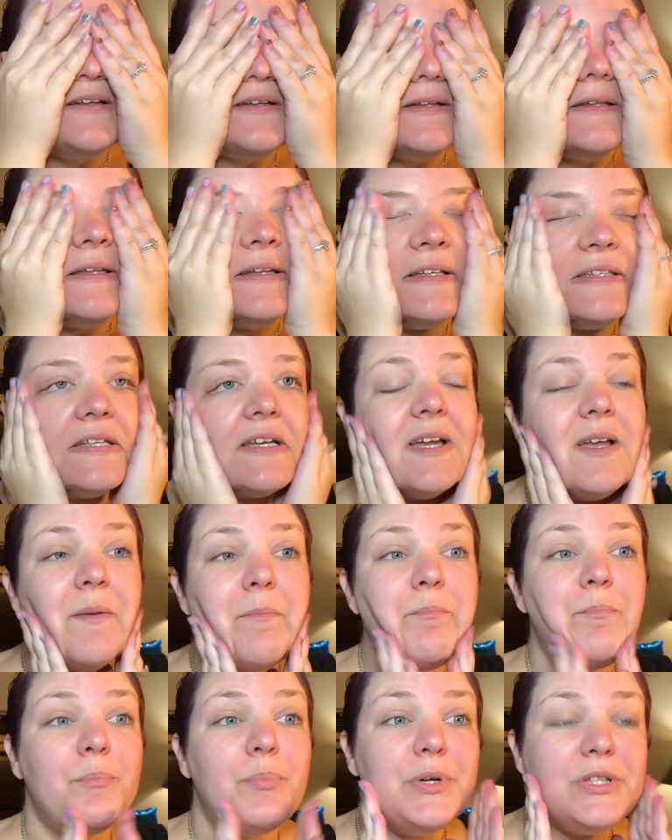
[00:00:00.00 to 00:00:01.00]
that I
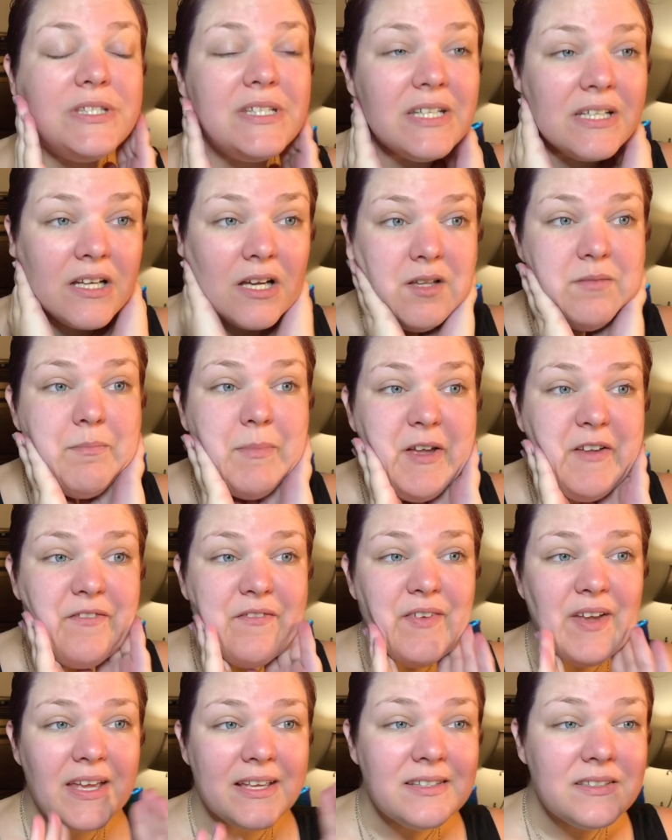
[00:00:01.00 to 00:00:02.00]
am putting on my
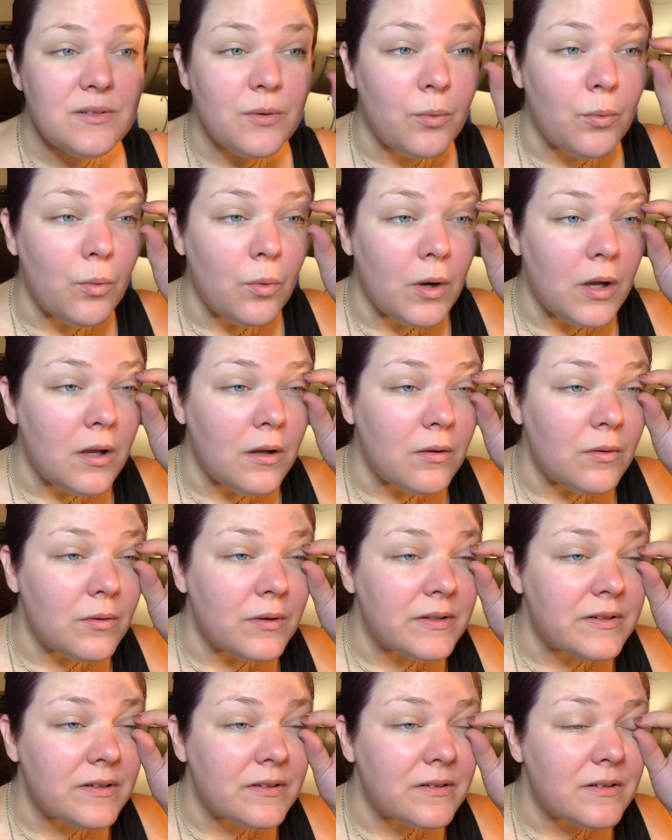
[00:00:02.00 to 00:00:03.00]
face. Whoa,
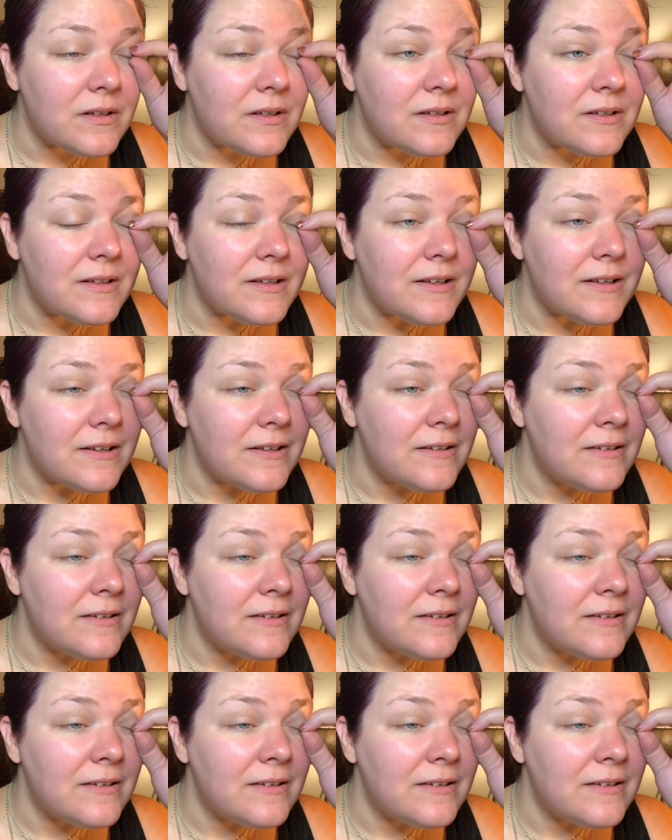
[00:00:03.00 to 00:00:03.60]
what's going on here?